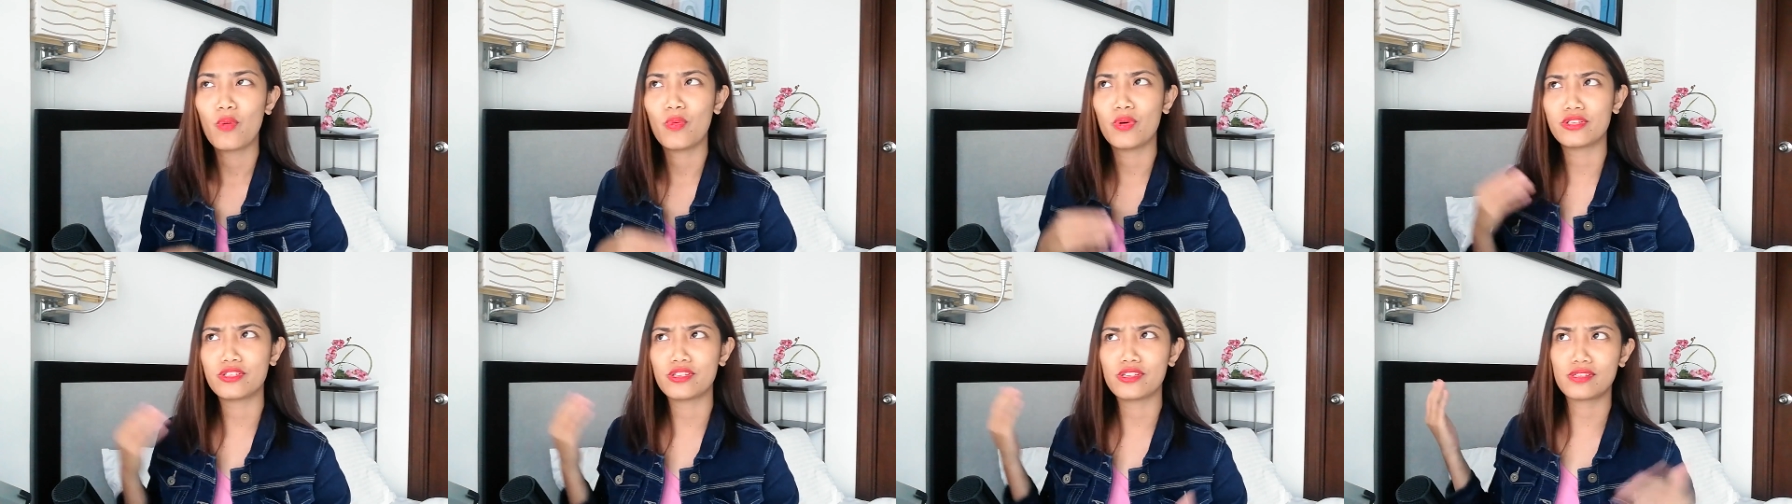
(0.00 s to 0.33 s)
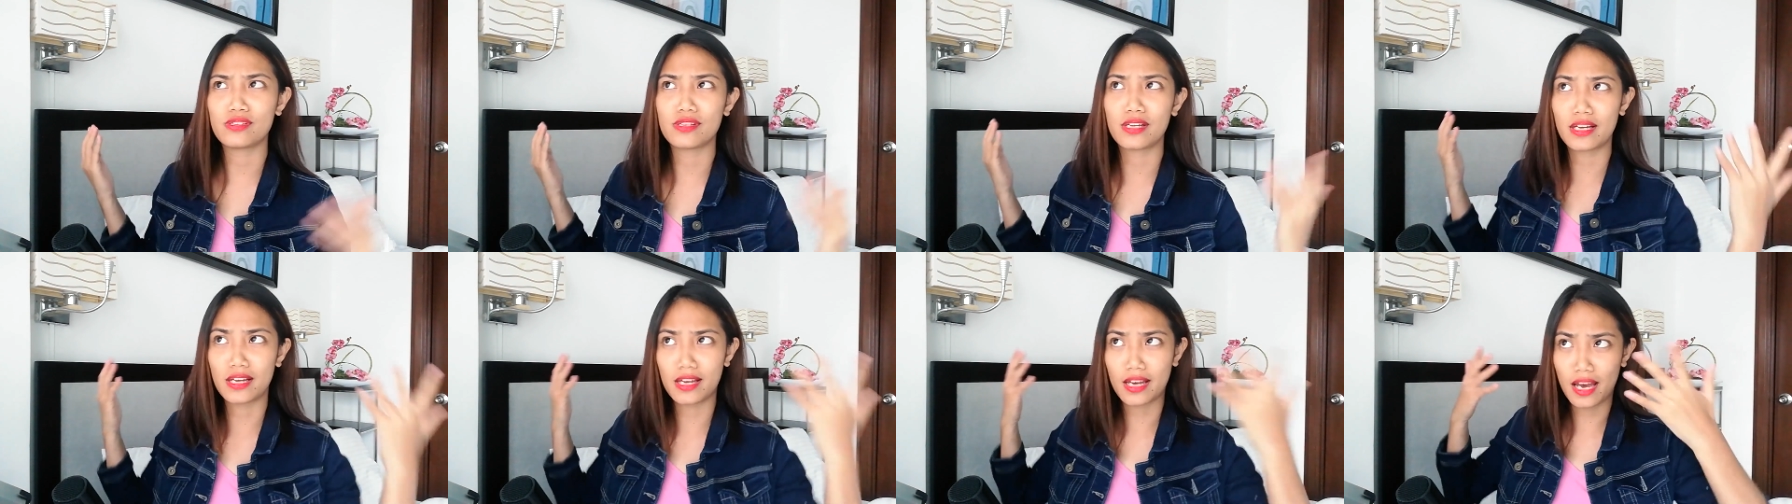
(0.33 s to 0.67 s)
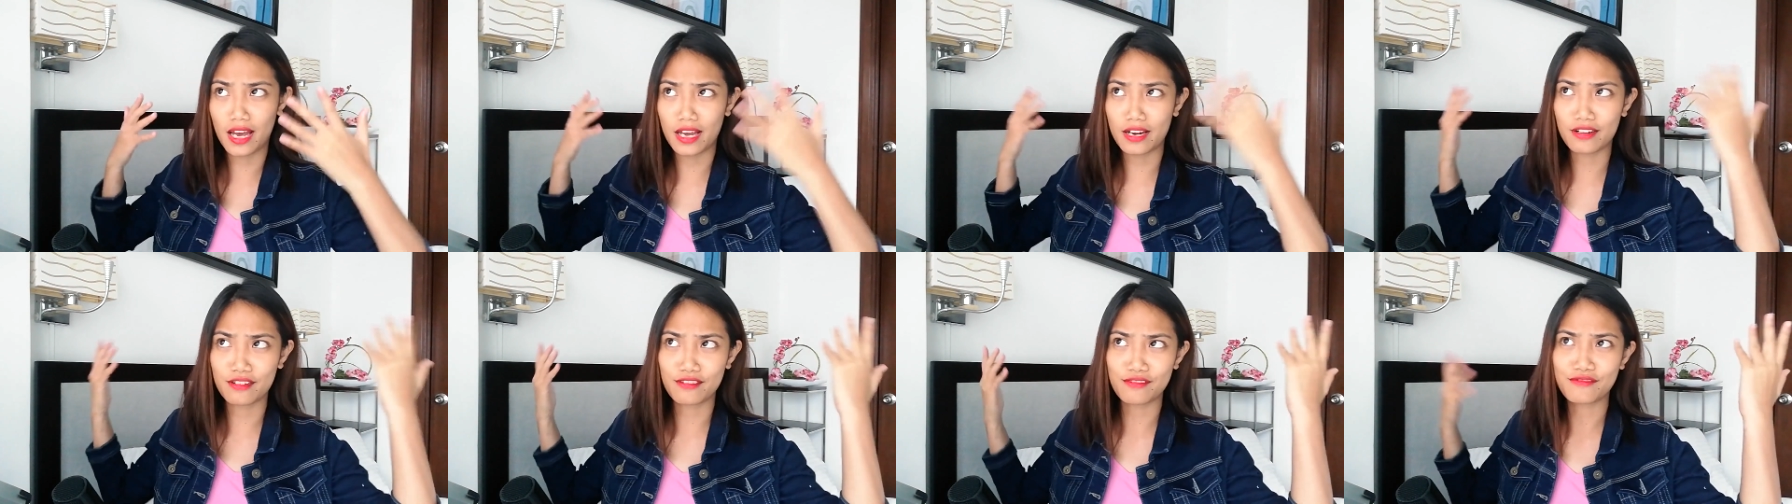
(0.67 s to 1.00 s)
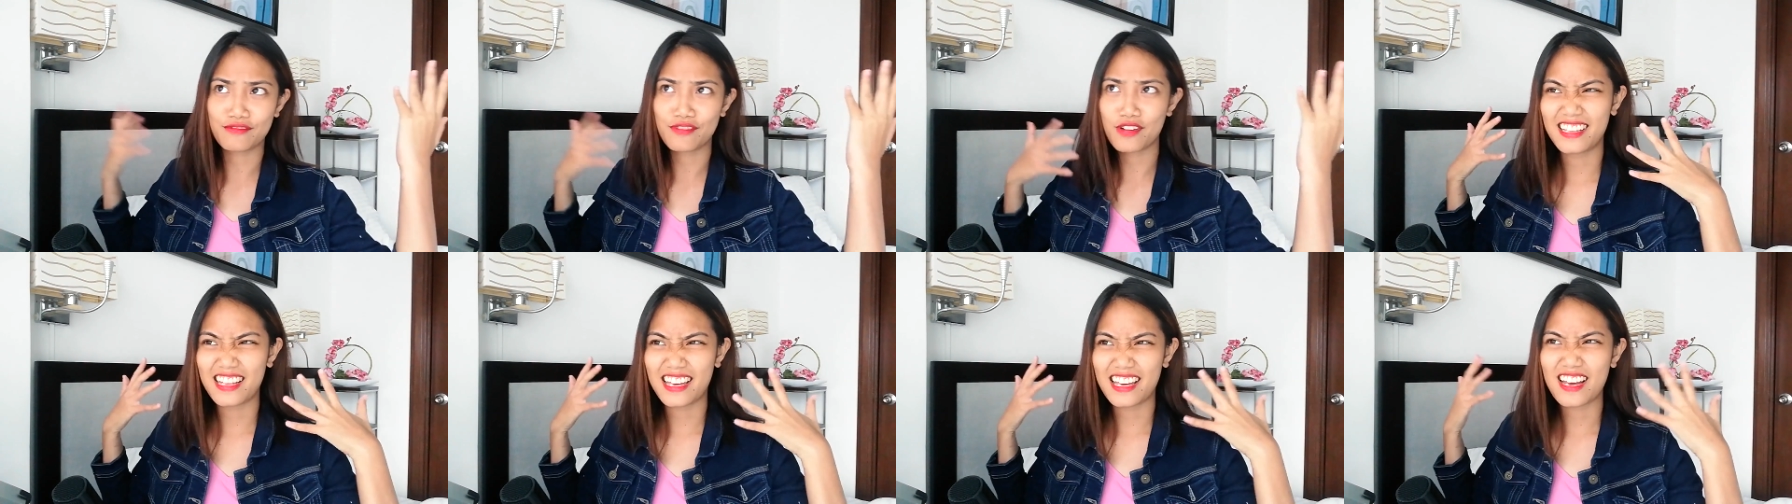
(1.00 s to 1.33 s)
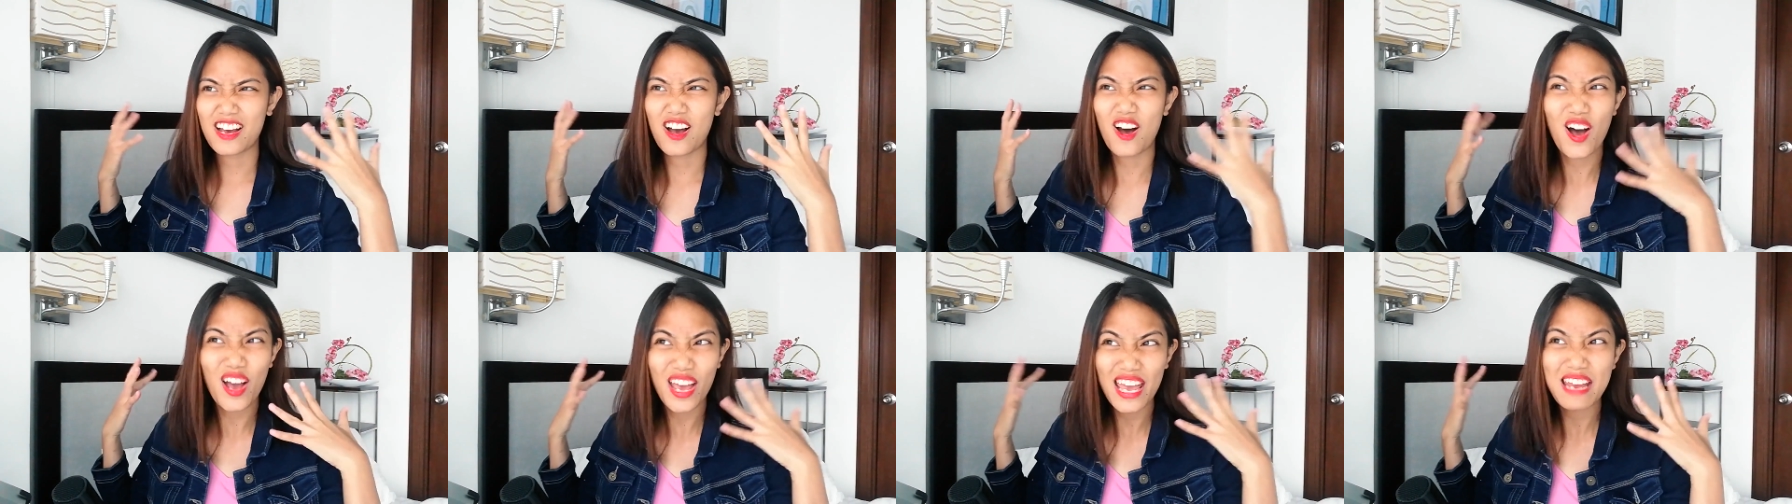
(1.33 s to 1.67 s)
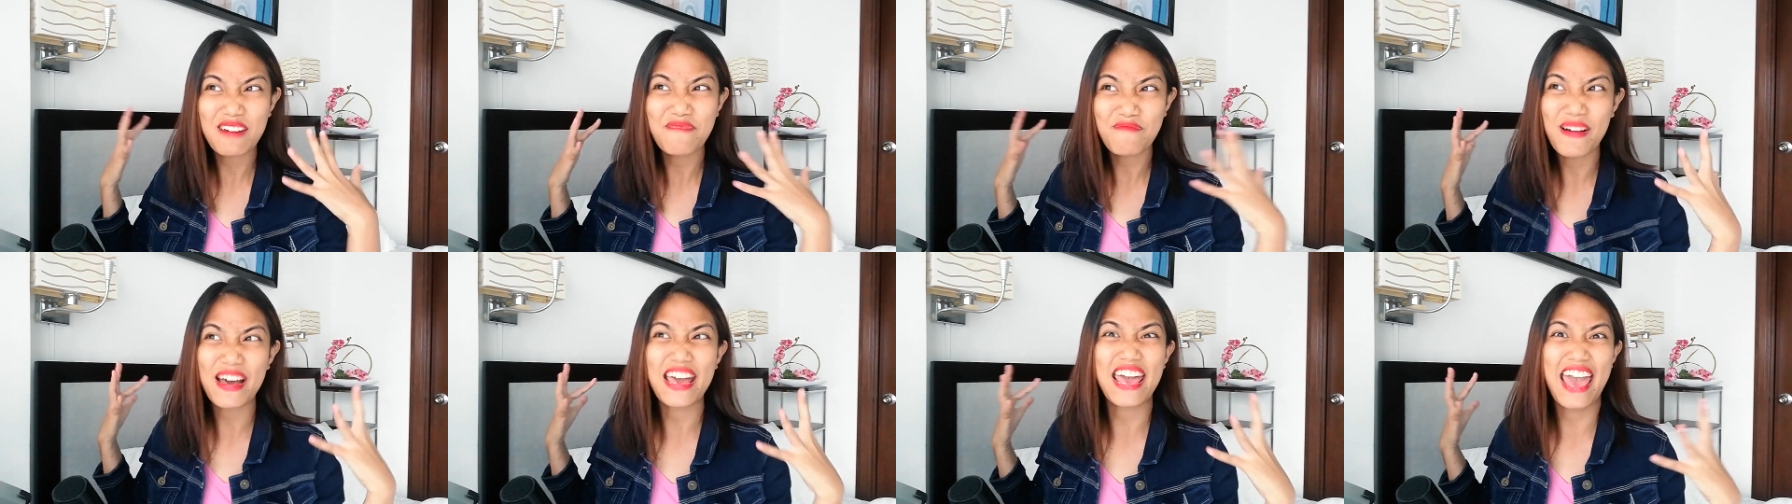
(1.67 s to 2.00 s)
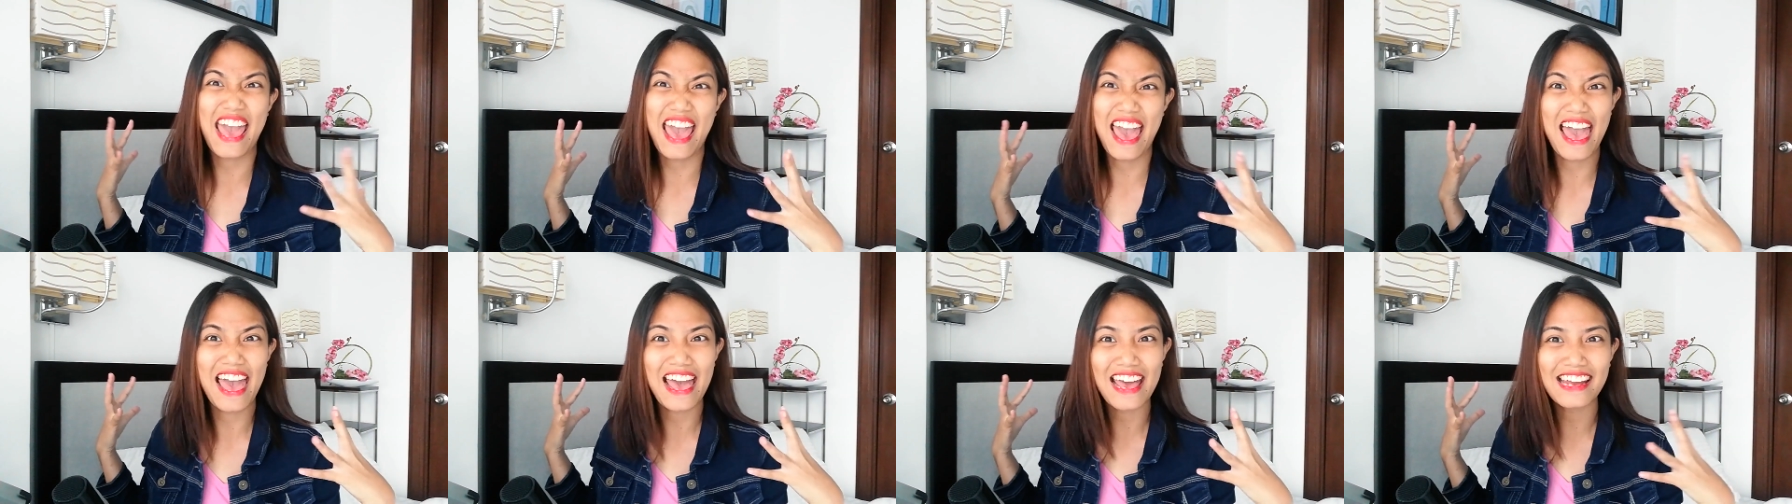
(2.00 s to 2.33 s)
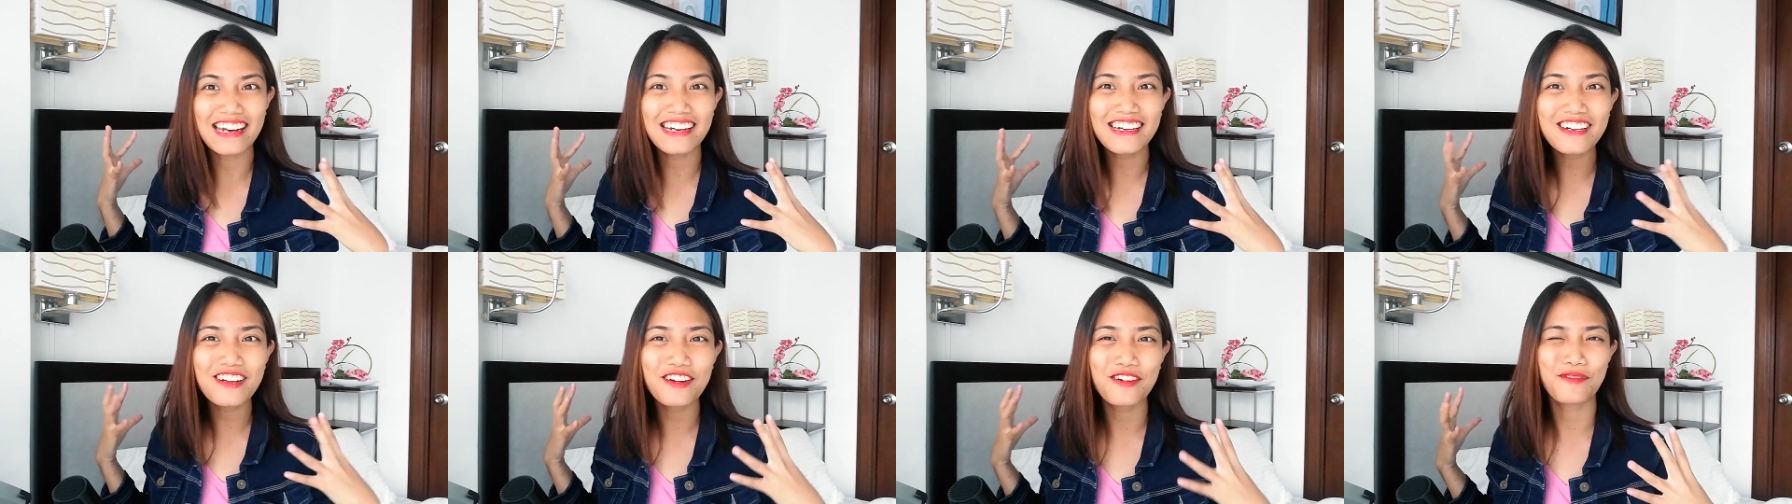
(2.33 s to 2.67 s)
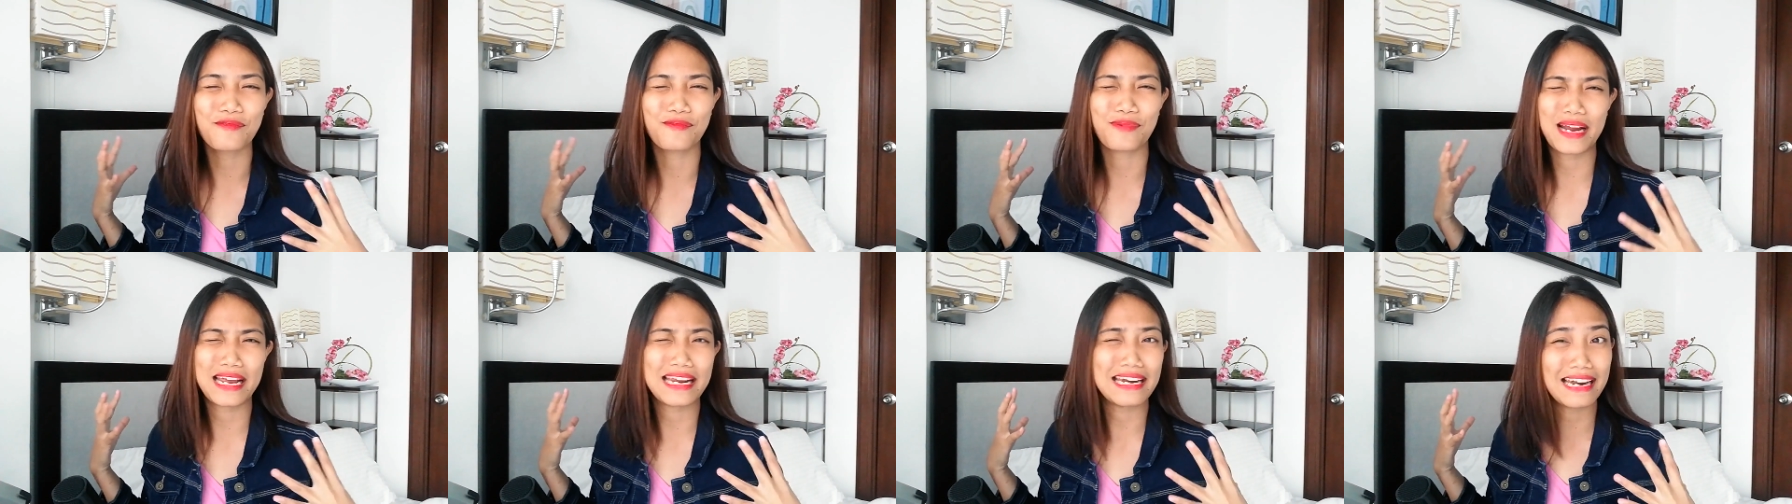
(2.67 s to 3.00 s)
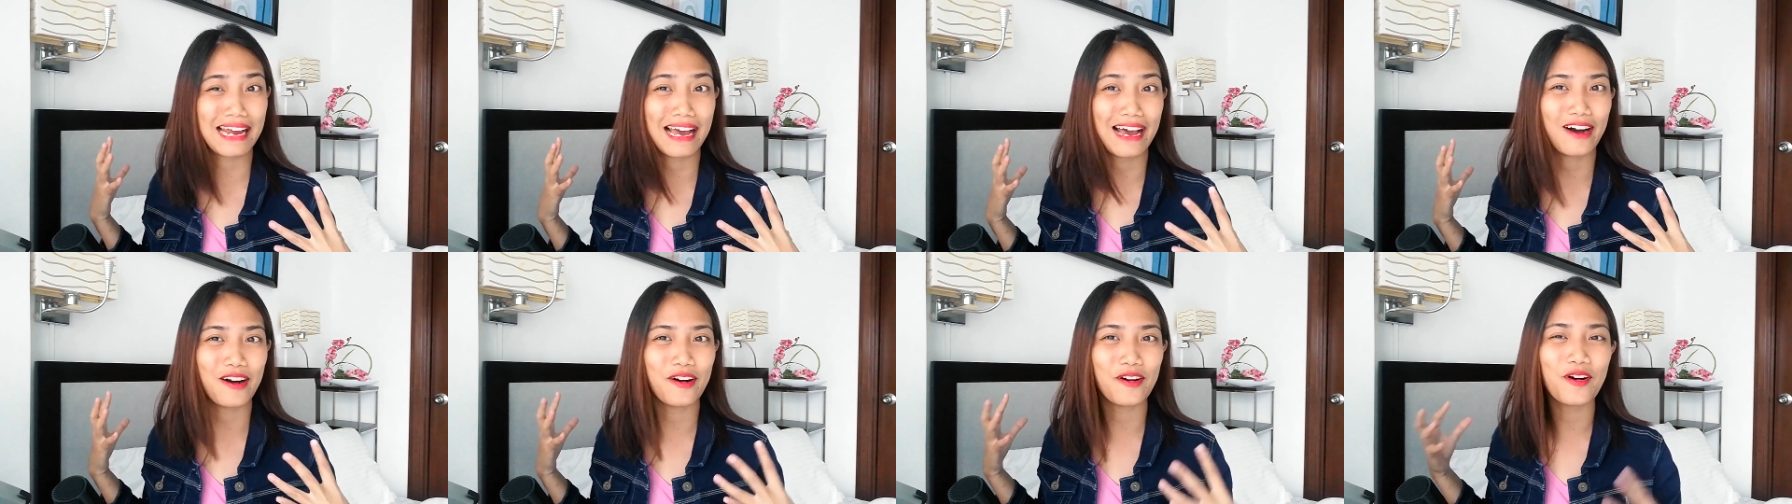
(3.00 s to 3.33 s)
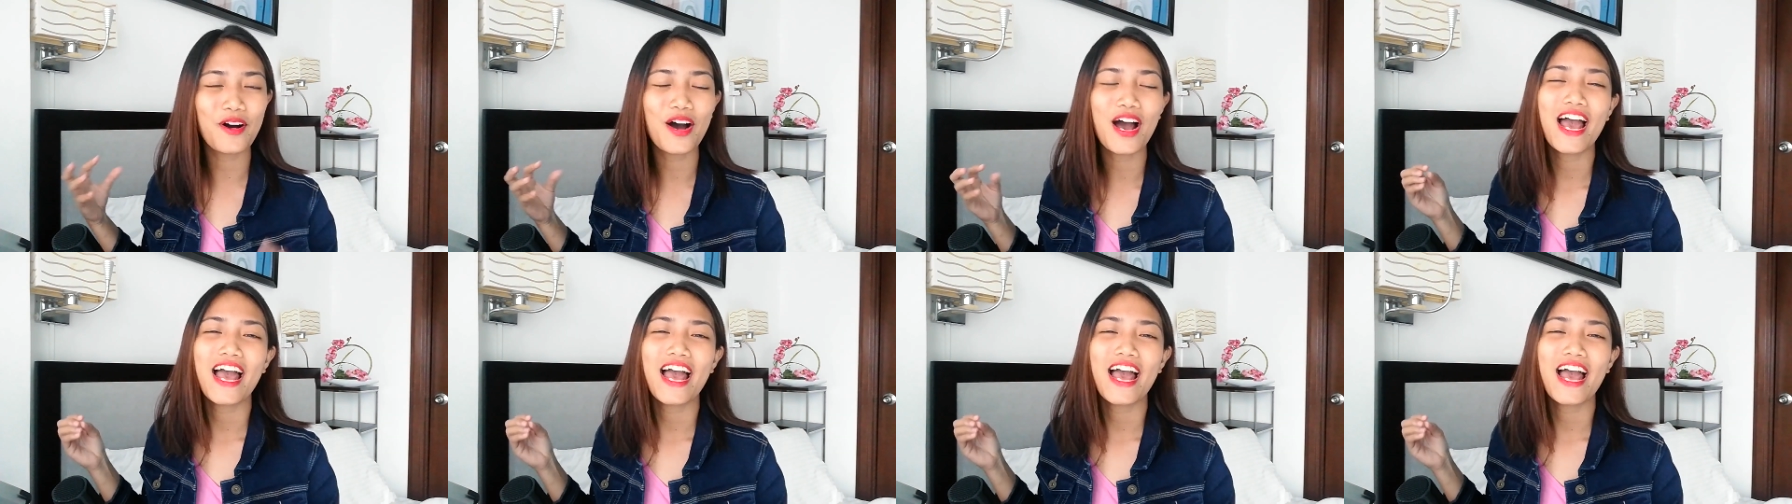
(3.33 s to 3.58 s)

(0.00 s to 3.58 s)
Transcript: which is like kind of like in my head right now,